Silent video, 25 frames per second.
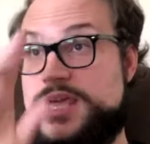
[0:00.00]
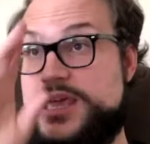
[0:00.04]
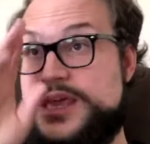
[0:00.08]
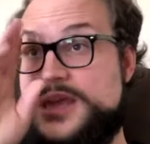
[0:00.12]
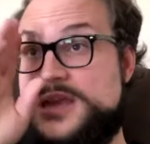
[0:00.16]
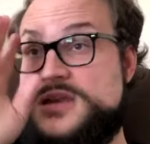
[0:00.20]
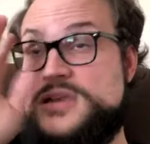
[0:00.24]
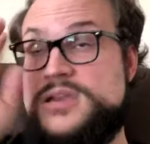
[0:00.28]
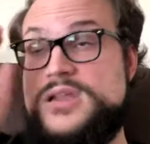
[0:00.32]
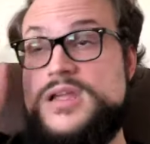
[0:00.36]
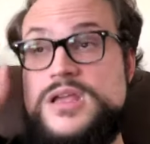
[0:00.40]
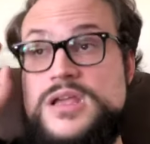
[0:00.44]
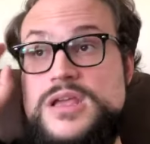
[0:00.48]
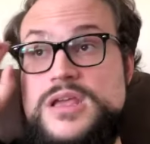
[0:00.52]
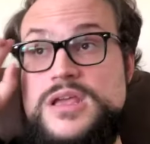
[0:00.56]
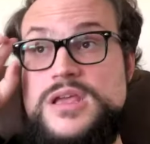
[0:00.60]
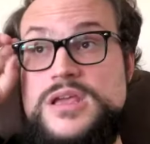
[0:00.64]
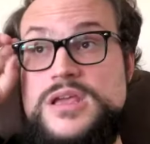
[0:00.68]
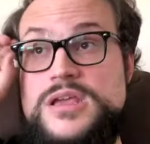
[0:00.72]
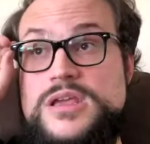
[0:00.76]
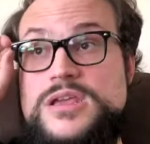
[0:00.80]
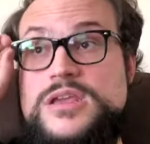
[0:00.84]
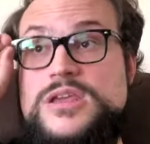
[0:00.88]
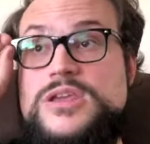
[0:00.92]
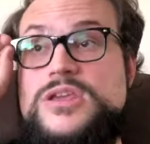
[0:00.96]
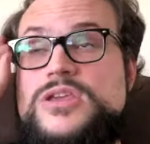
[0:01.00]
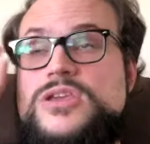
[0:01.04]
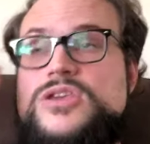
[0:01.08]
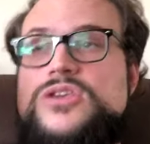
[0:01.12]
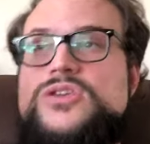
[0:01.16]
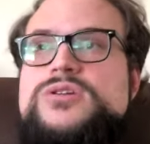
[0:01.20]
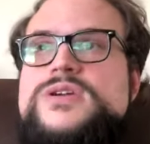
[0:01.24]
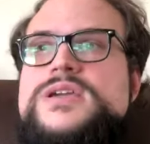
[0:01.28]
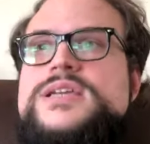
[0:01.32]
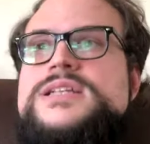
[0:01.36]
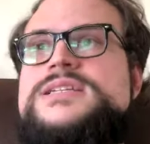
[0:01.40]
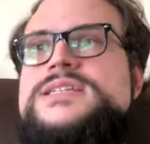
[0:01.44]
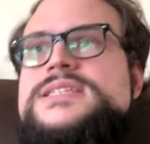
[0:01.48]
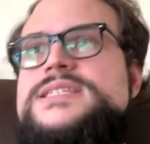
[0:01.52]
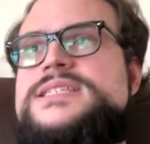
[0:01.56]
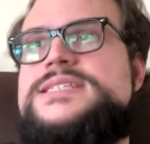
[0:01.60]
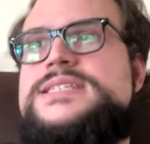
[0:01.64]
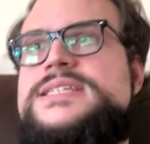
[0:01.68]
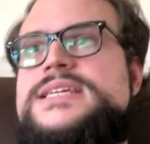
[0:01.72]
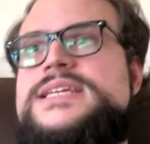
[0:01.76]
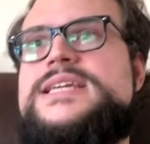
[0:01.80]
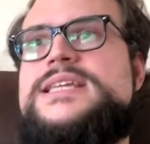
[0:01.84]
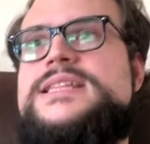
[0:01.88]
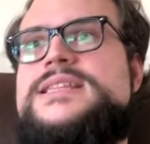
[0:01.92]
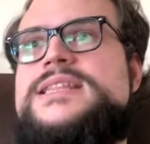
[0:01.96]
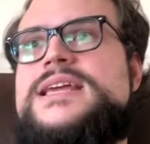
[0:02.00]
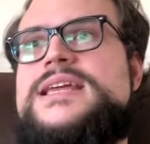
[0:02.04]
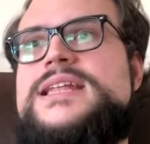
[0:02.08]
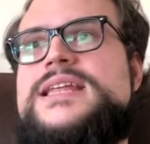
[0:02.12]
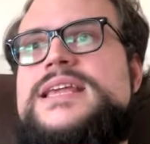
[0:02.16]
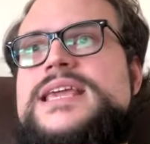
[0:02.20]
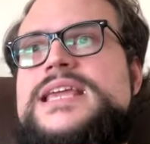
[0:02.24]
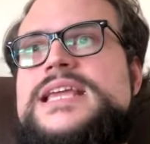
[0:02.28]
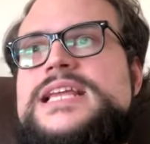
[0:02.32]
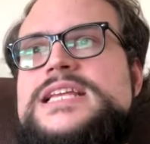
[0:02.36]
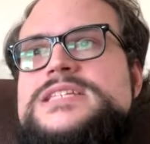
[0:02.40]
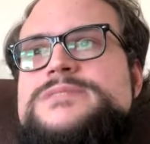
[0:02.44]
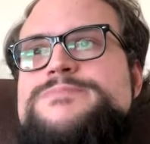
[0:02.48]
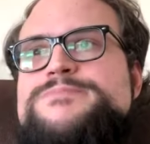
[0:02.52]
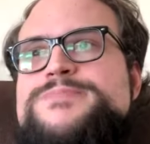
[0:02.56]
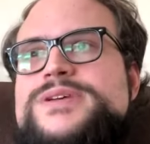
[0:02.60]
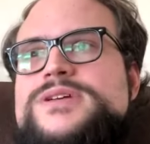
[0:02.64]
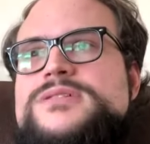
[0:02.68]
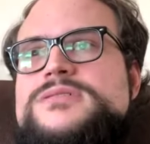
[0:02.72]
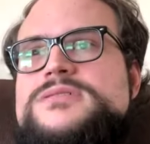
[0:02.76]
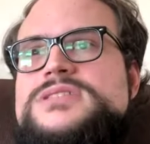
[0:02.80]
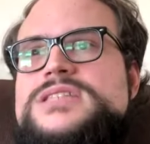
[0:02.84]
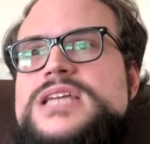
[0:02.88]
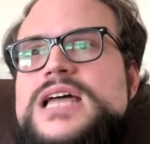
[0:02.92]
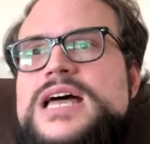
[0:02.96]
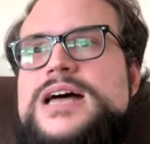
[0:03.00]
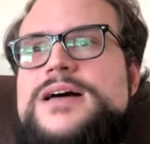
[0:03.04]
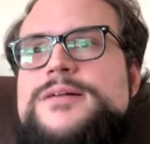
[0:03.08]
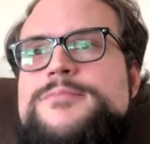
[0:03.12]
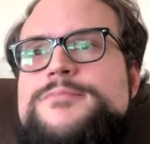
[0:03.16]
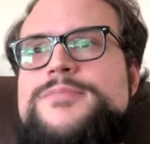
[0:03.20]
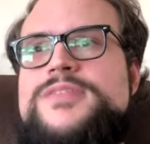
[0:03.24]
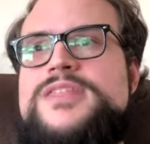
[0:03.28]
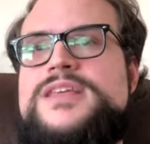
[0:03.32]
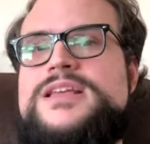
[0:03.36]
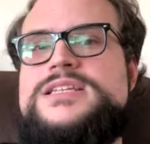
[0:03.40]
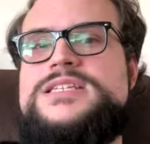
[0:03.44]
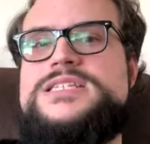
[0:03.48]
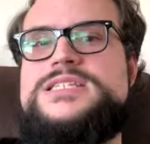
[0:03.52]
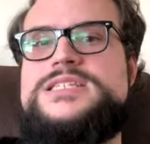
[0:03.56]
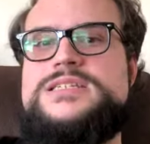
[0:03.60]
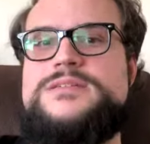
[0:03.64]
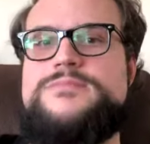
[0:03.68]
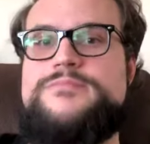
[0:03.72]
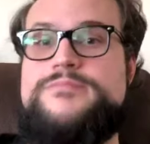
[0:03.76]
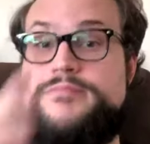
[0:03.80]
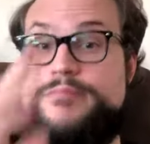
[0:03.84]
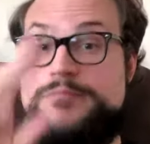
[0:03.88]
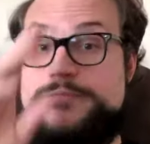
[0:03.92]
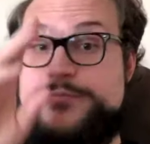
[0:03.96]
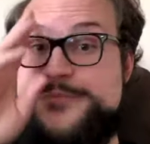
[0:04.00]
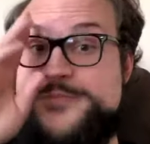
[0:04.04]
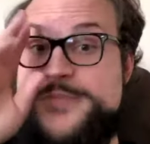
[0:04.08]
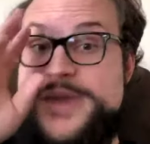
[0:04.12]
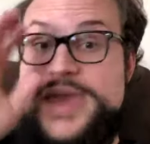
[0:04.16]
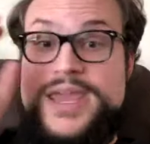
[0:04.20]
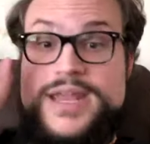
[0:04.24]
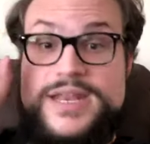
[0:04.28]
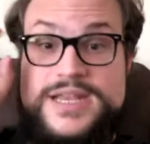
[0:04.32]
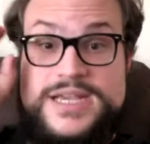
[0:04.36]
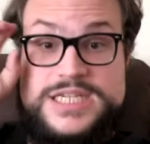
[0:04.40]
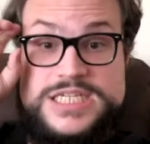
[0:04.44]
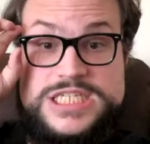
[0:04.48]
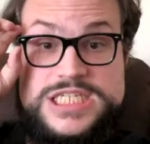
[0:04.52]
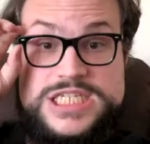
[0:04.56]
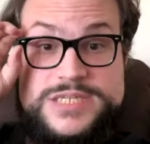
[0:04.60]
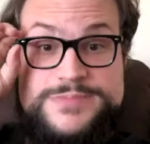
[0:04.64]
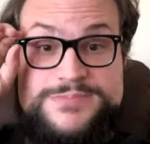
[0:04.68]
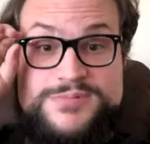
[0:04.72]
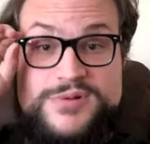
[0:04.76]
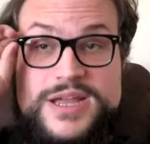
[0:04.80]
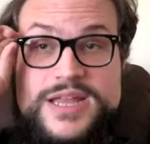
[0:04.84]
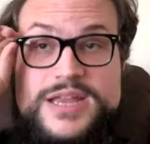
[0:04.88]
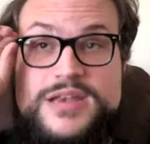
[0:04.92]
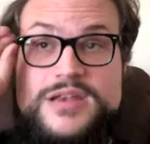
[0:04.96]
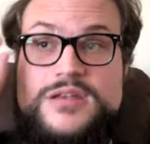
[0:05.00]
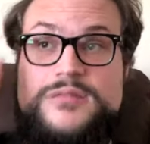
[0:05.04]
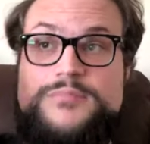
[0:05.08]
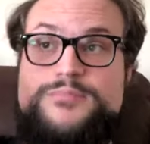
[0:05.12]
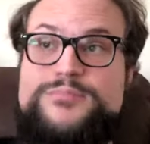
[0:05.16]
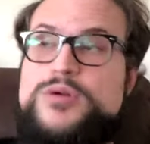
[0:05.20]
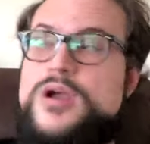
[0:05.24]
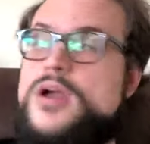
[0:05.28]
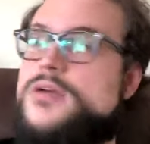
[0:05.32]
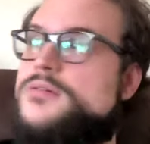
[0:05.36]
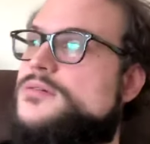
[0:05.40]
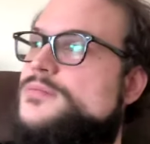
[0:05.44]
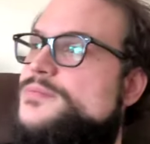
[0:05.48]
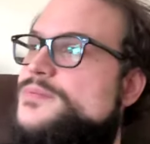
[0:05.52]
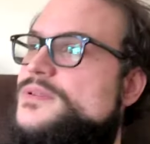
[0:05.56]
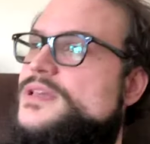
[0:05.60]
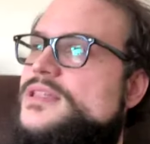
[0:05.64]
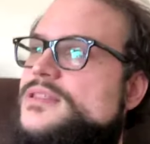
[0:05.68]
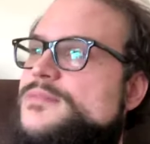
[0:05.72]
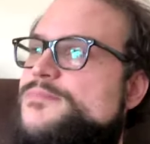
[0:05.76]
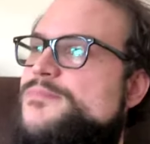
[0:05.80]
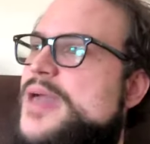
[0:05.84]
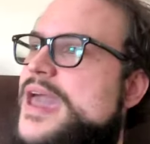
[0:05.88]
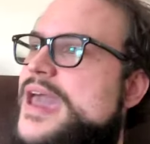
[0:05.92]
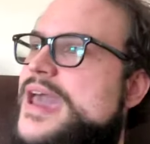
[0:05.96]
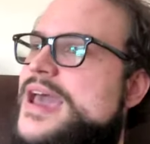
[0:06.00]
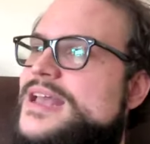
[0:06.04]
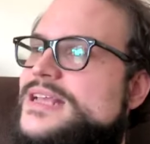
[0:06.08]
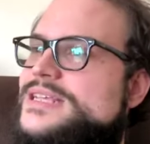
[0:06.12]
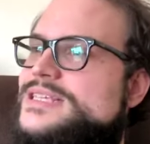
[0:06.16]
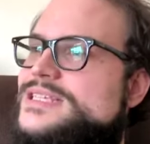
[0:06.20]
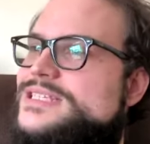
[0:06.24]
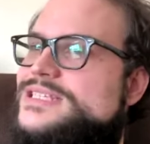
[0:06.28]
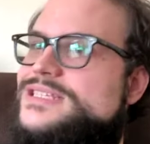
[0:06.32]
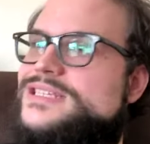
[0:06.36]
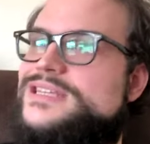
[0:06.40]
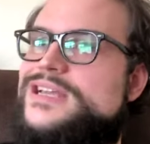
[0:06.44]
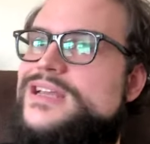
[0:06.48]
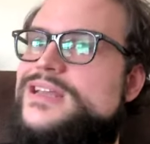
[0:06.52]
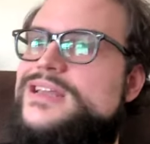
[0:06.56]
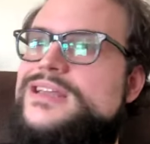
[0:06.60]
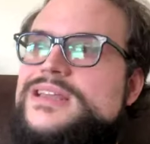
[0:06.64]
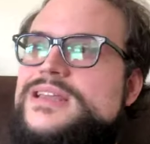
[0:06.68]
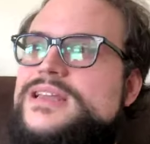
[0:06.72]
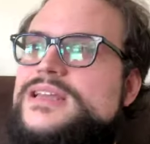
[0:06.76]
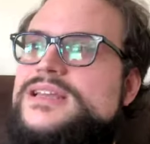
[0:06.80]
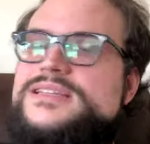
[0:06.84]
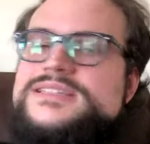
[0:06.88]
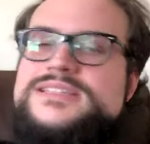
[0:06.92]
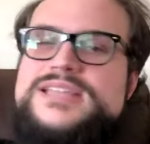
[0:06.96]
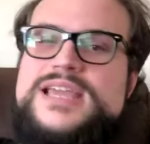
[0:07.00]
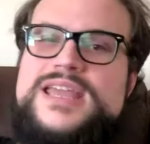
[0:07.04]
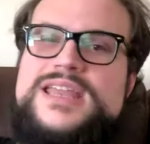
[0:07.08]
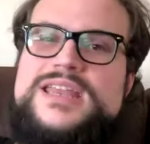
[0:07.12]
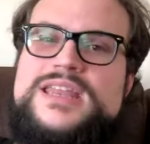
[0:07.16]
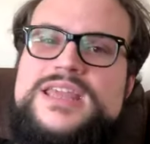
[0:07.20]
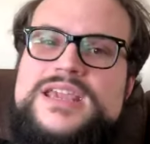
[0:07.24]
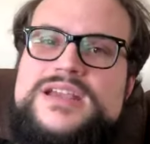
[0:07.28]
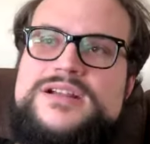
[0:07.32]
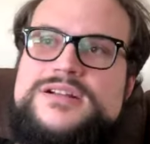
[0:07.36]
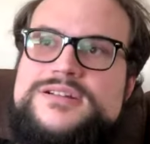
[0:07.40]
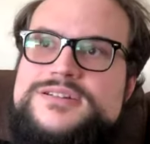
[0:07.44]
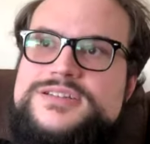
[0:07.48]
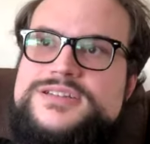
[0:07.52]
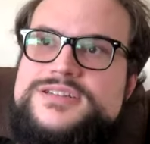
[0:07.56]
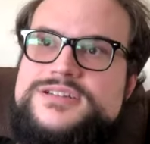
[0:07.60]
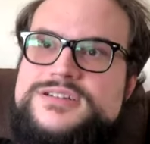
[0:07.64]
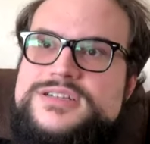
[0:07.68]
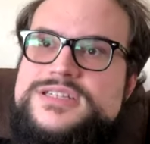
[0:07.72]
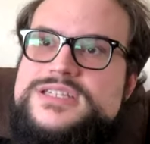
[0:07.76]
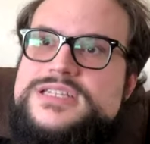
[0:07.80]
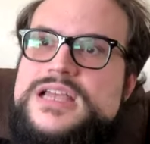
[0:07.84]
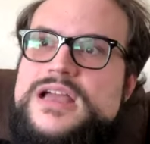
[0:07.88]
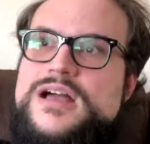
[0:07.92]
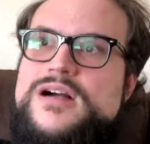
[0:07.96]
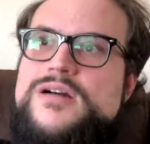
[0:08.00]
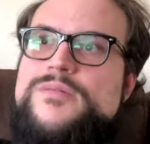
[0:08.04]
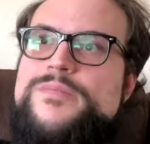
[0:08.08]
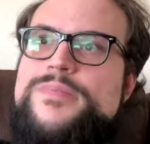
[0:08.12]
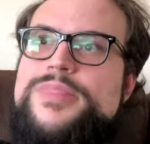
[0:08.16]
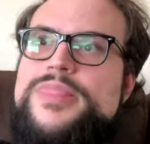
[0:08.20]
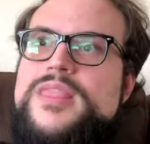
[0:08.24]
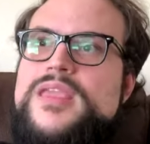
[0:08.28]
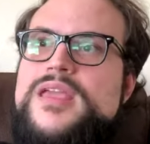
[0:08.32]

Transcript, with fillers: And you can see that he's built up this manic sprint probably the past 10 years or so.